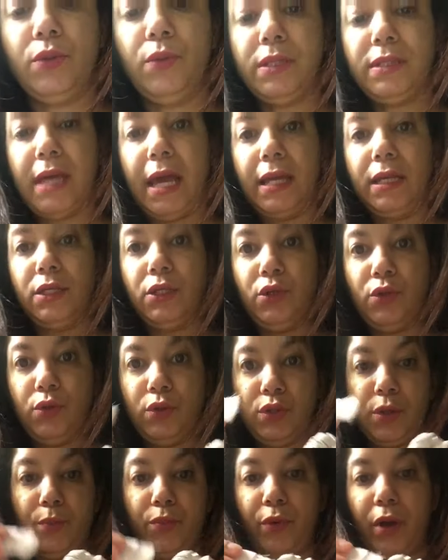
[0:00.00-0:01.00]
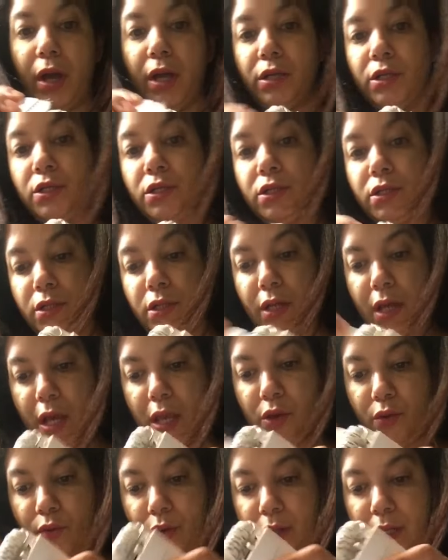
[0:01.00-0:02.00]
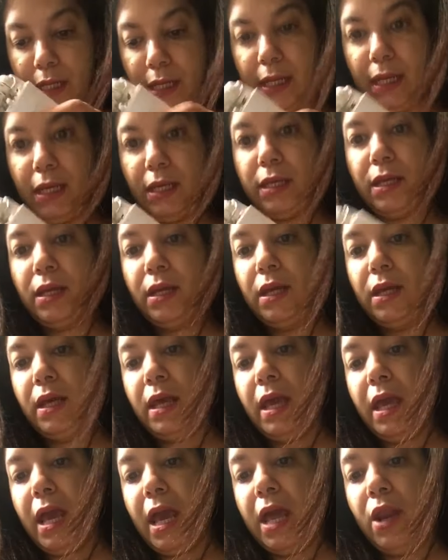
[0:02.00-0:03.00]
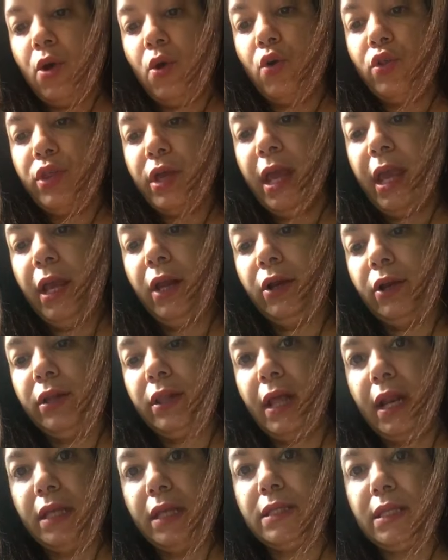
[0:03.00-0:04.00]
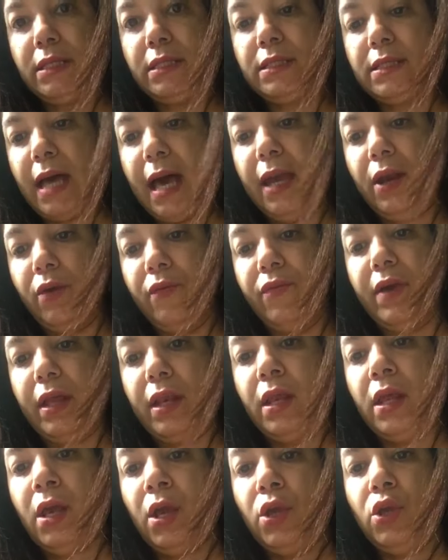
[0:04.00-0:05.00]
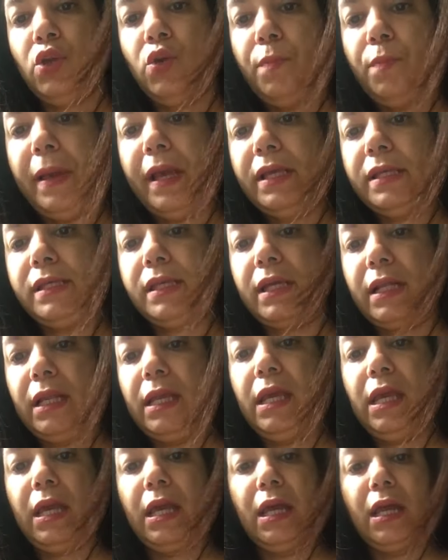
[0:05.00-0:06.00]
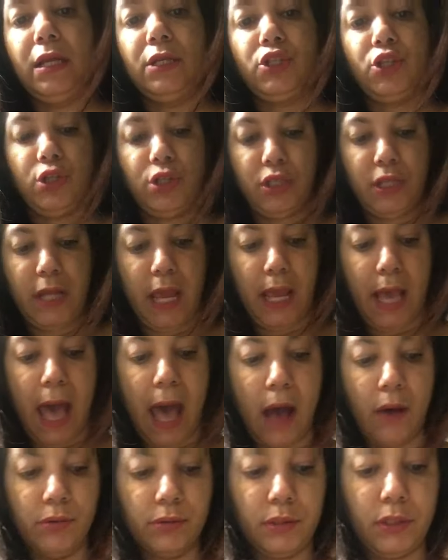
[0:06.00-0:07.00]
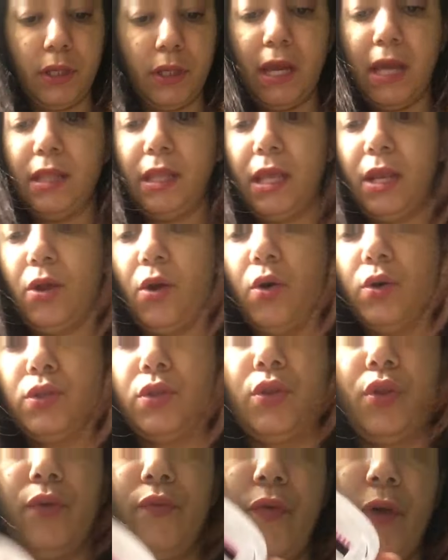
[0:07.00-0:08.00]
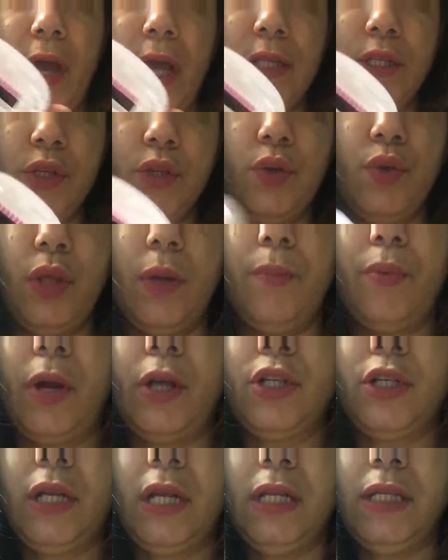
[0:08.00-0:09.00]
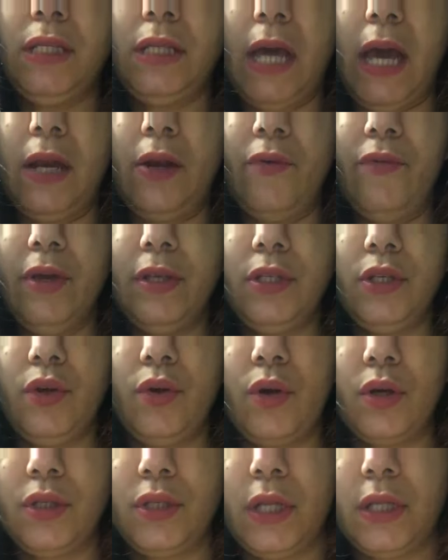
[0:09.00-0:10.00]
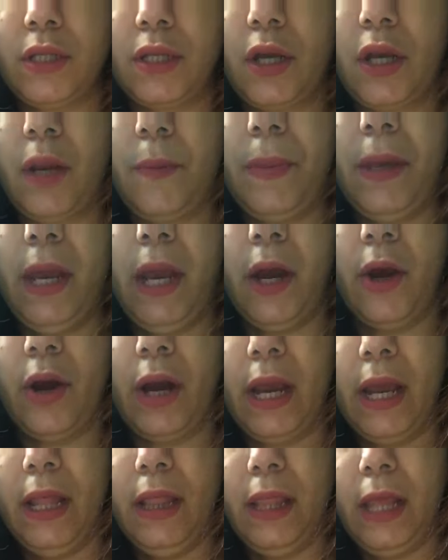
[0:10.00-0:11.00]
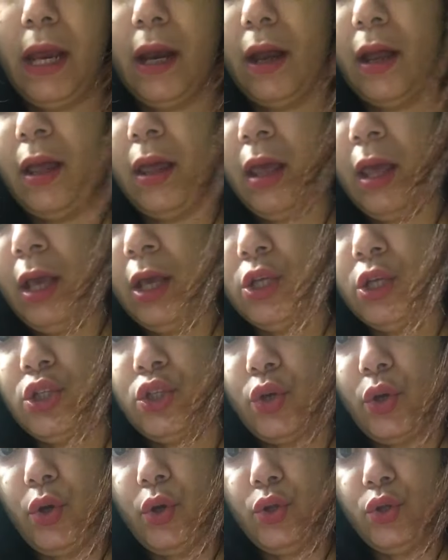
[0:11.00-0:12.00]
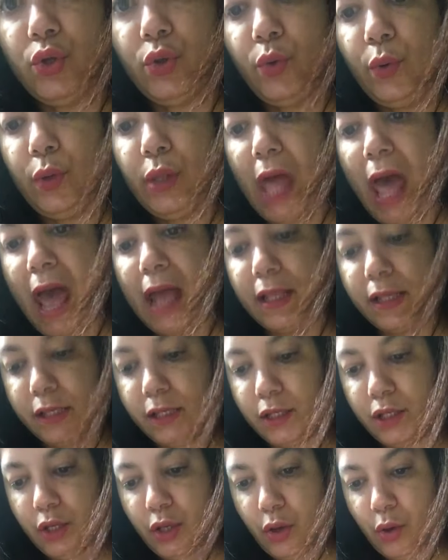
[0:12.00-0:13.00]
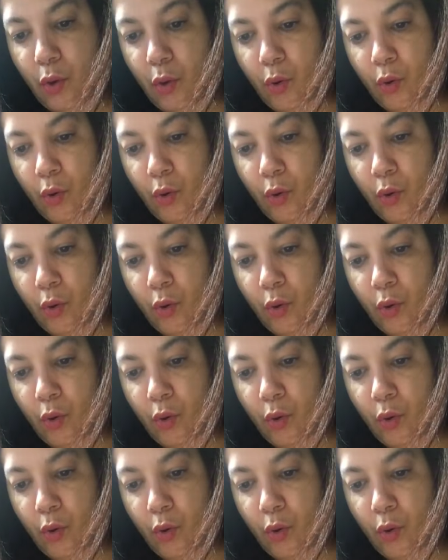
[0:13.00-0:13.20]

is I use the brush and you clean it, and all the hair that is inside of it you basically just take out. And then also don't forget to do the brush inside of it too, because there's gonna be hair in there, so you do that too.